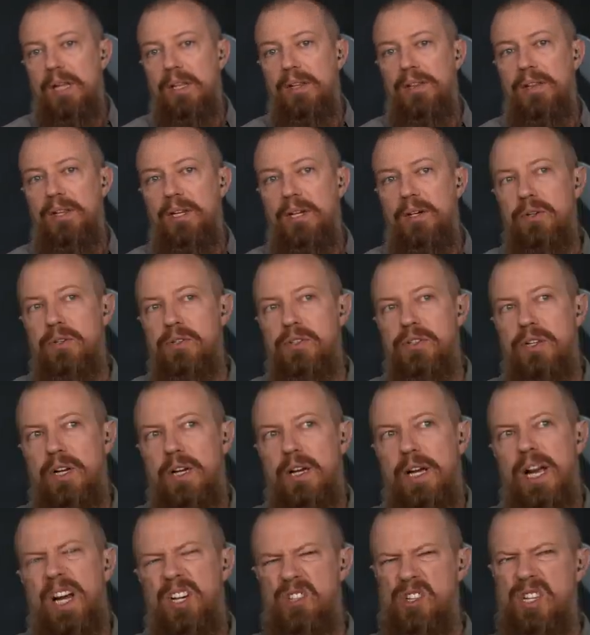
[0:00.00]
There's
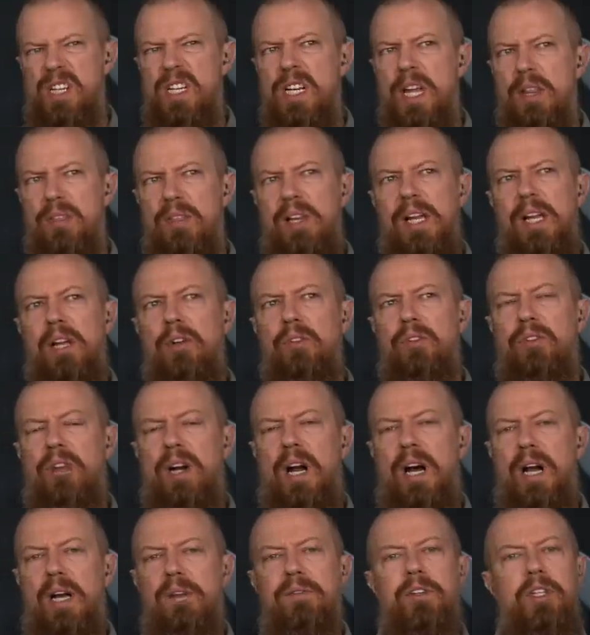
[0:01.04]
actually nothing else that
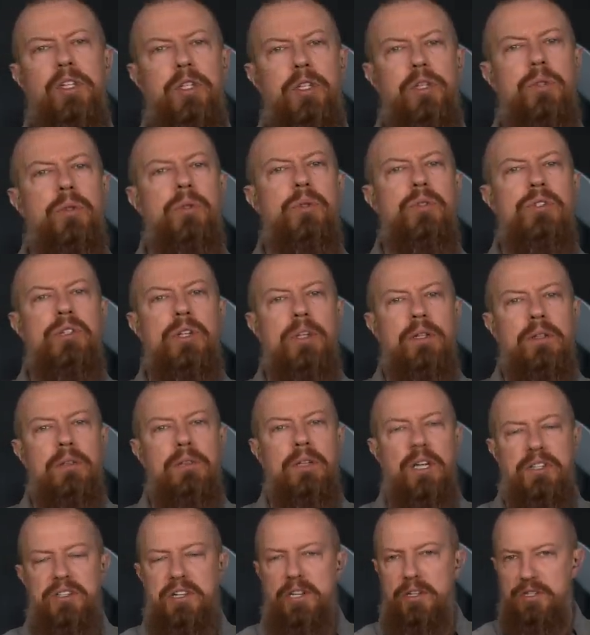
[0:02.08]
I've used,
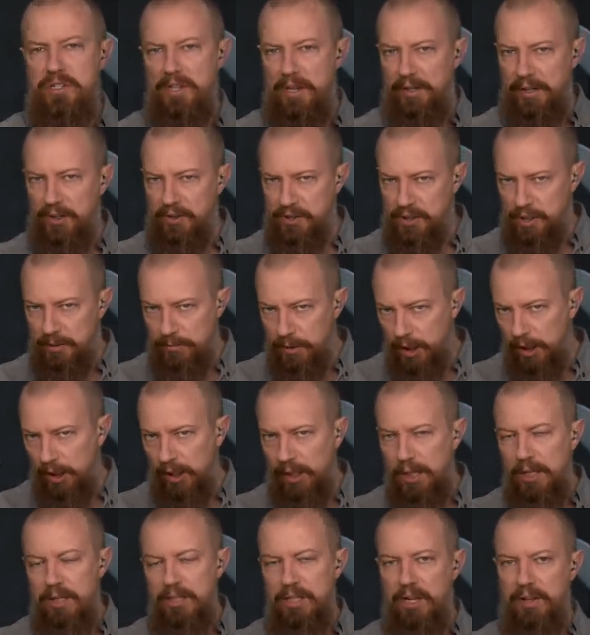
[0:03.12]
not to say there's nothing else on the
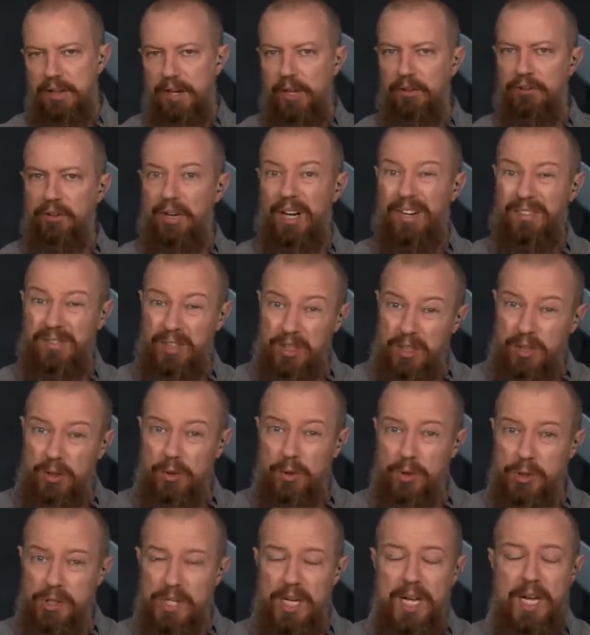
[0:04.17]
market, nothing else that I've
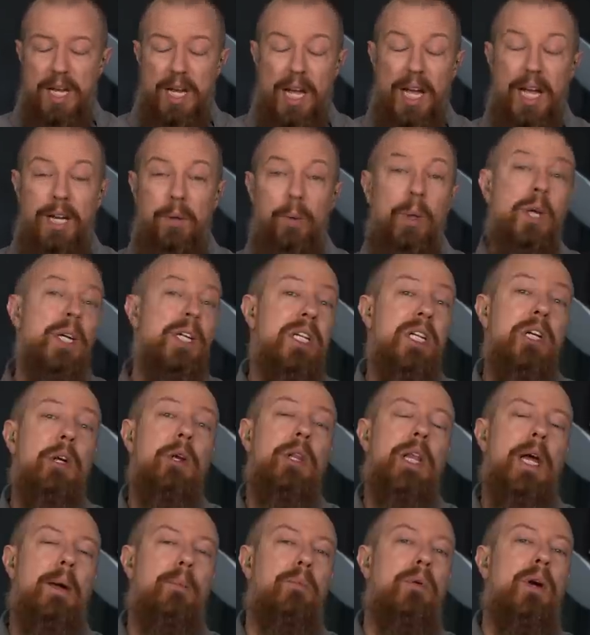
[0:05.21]
used anywhere
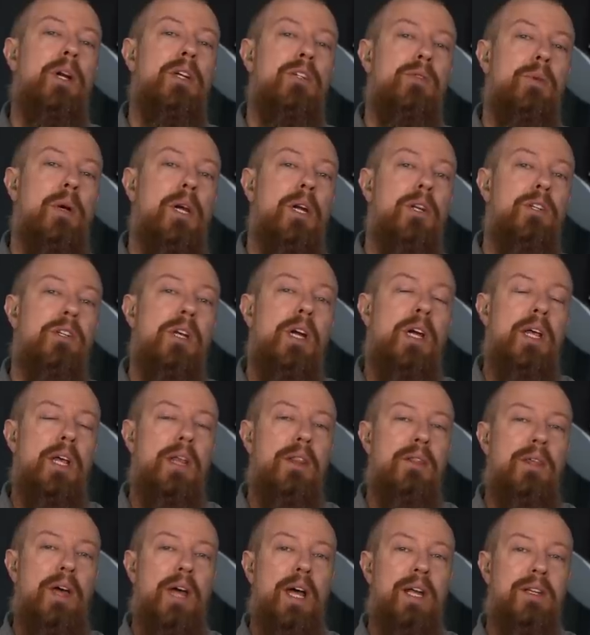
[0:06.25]
near that price range
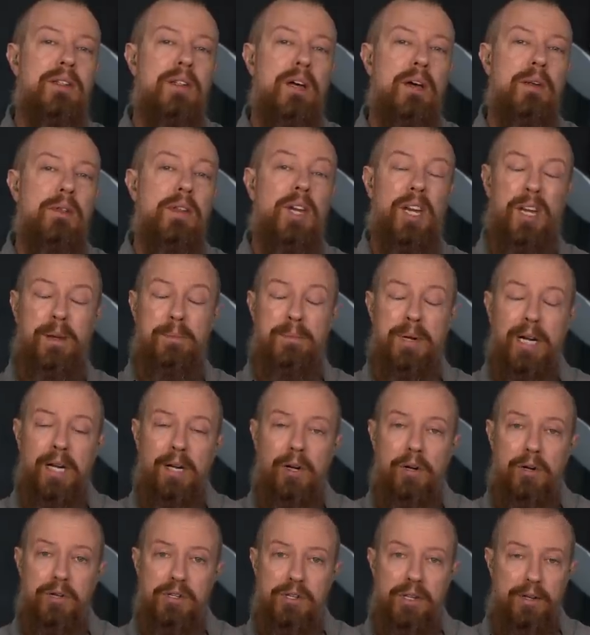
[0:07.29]
that, uh, that
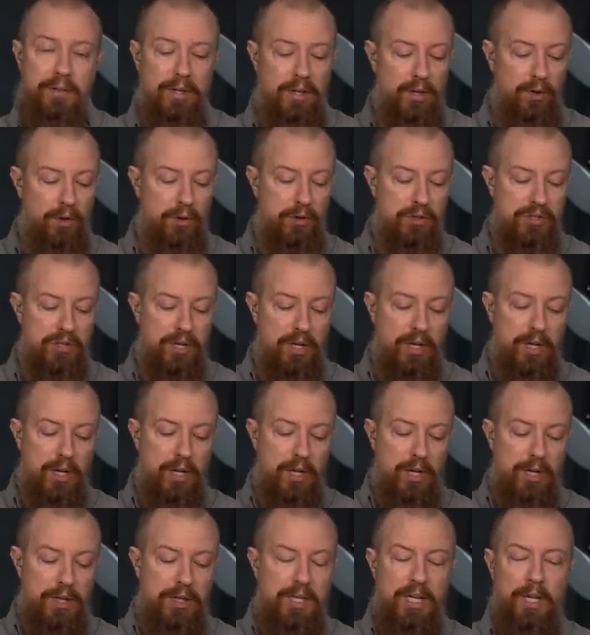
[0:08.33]
compares. There's
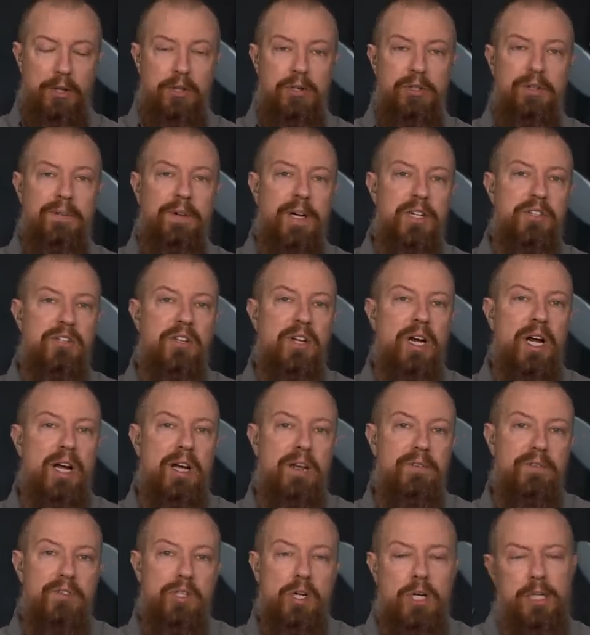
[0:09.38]
the other device that
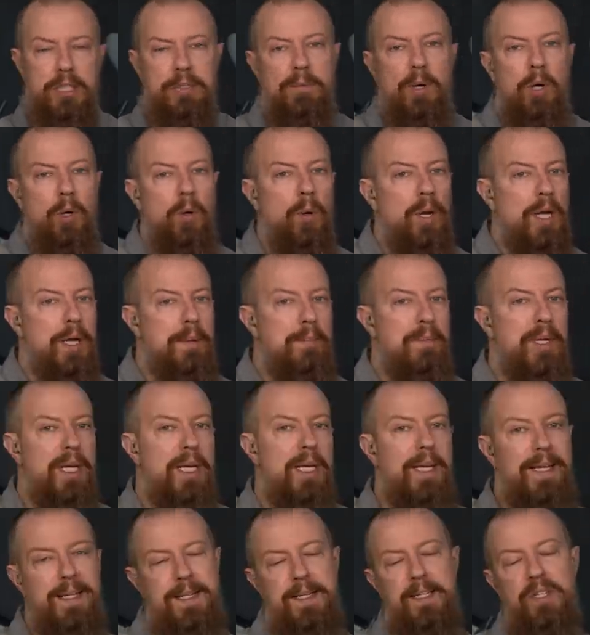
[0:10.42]
I've talked about quite a
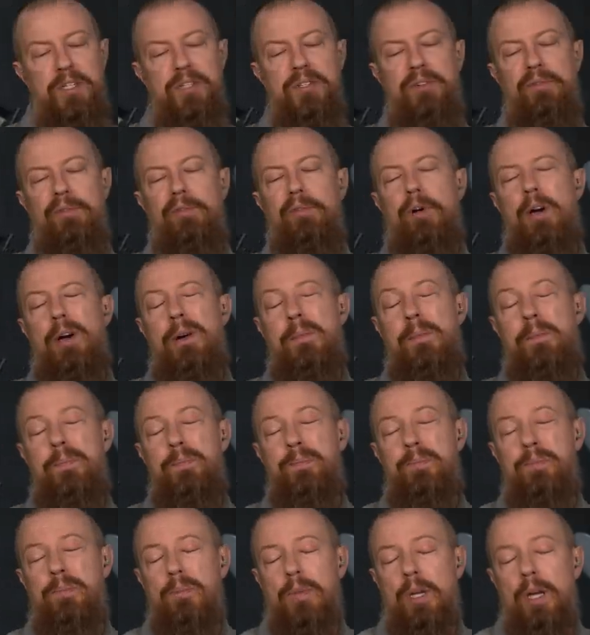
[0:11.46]
bit is from
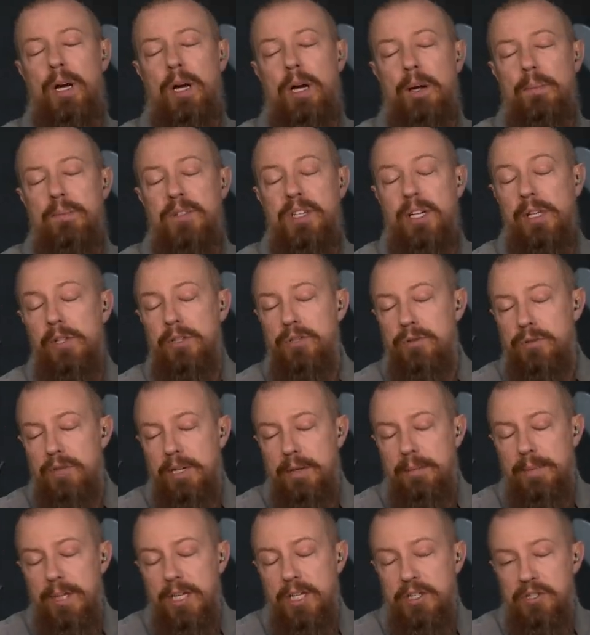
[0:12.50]
um,
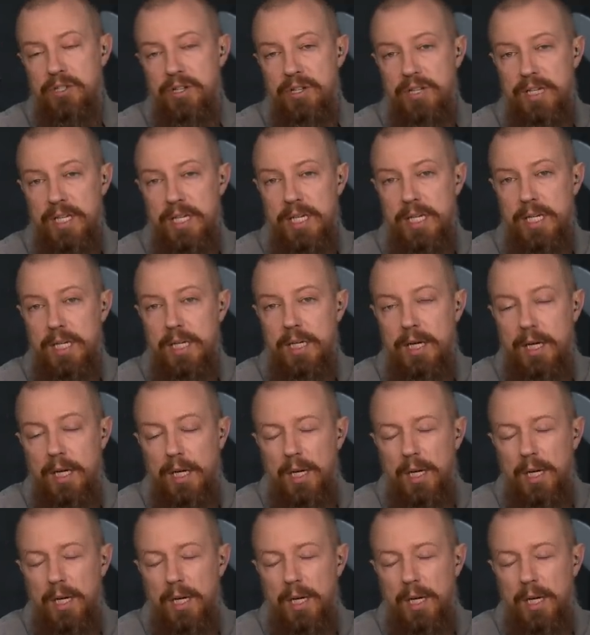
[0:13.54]
Telestream. It's the